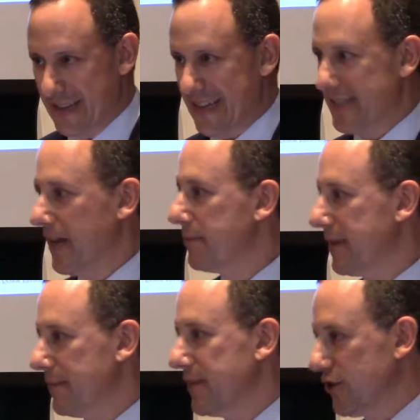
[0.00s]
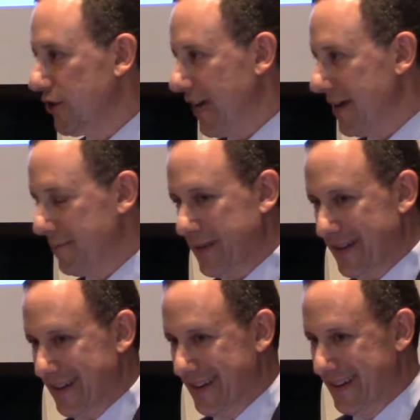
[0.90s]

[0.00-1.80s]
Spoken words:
has now become the champion